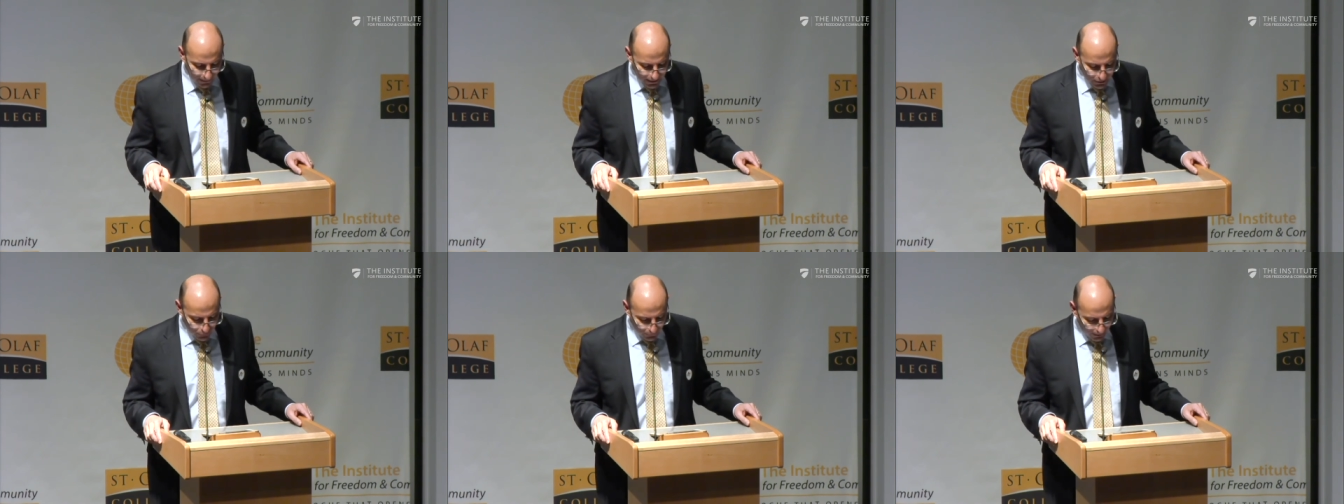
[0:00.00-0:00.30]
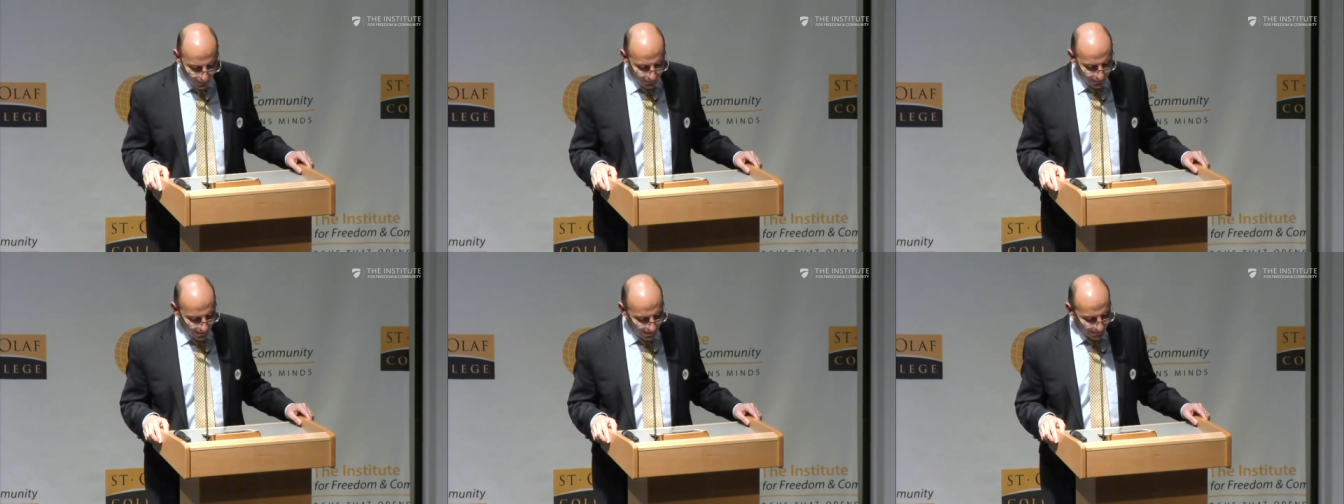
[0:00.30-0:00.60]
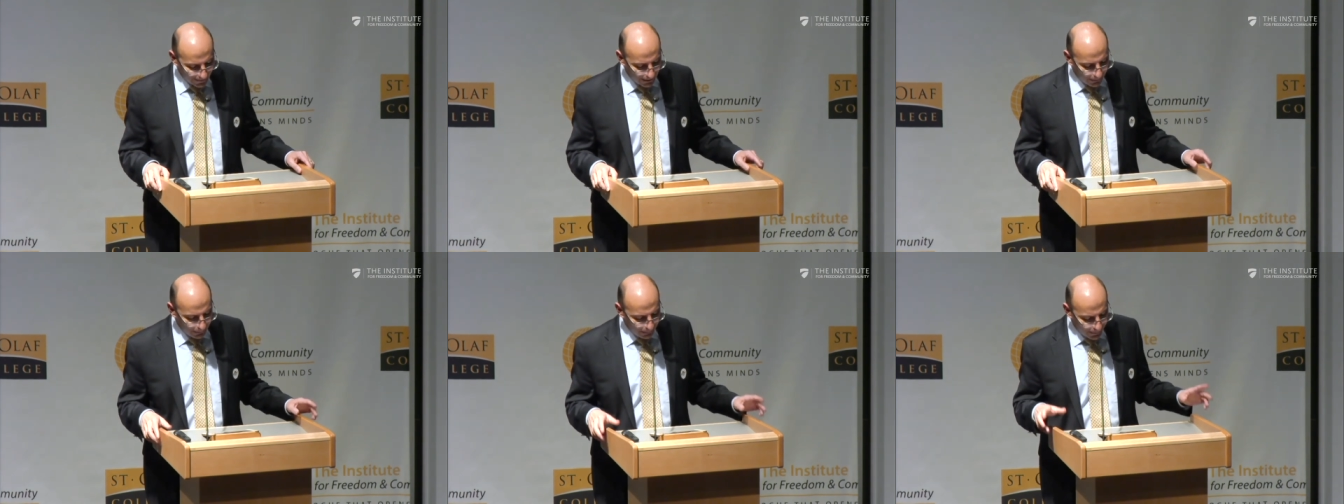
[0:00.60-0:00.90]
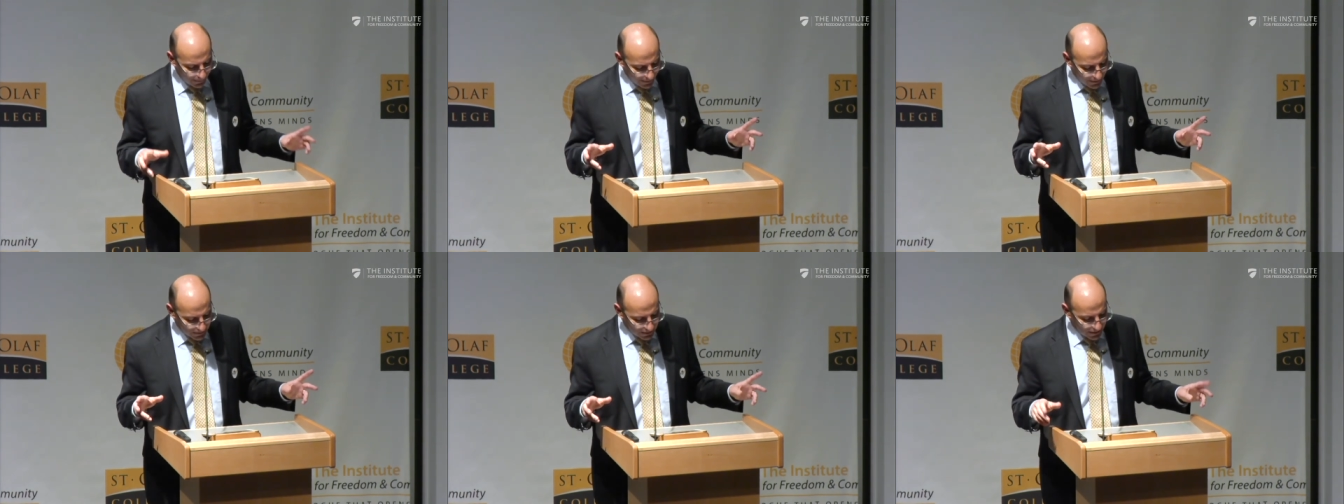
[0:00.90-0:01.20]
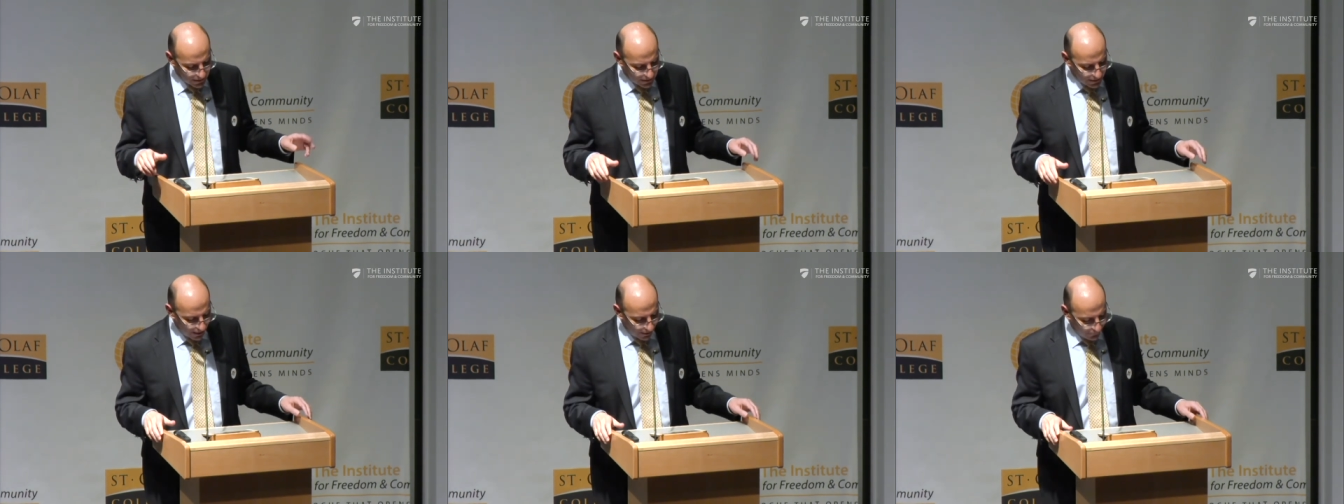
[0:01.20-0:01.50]
is one that
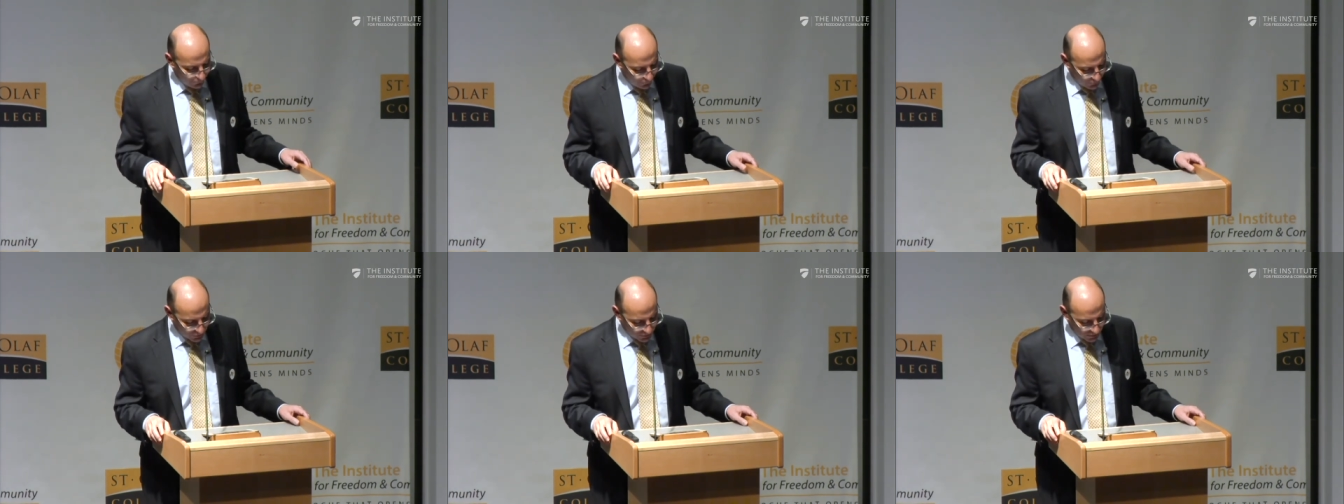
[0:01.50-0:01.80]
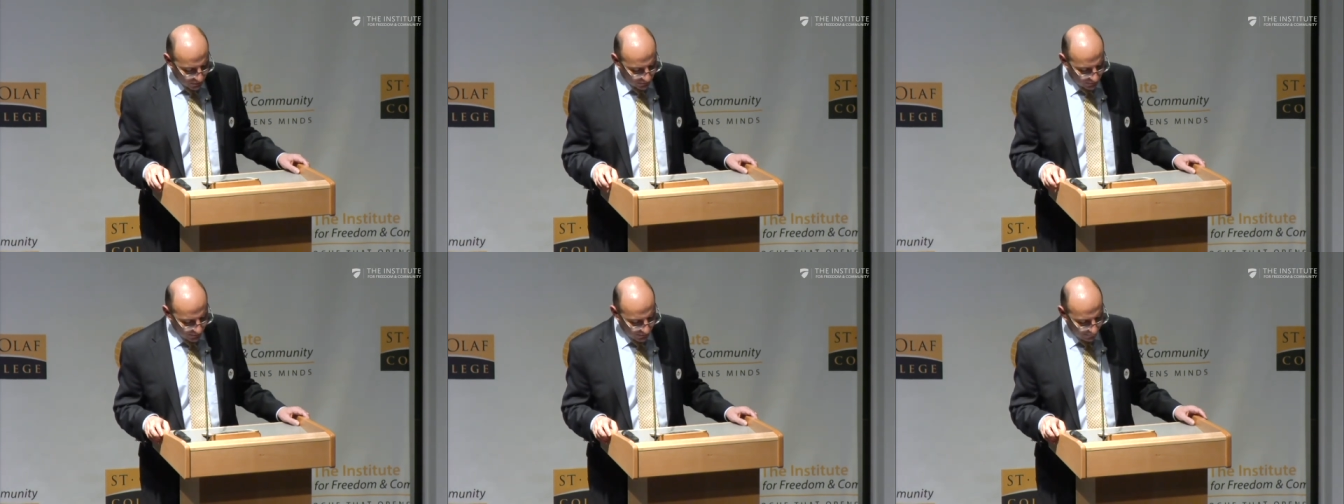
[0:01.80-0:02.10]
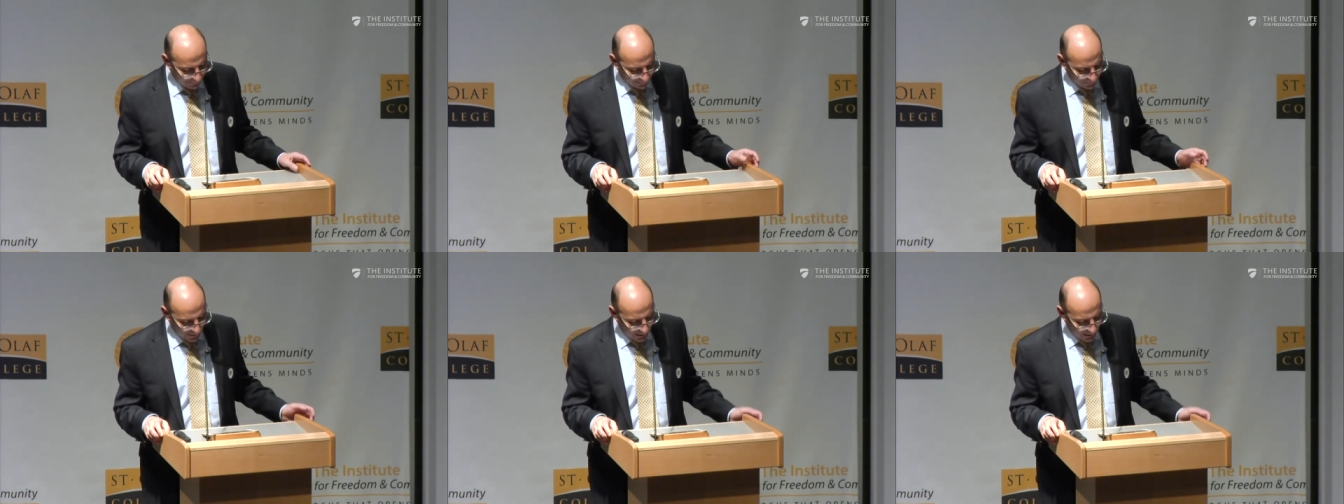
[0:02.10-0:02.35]
embraces diversity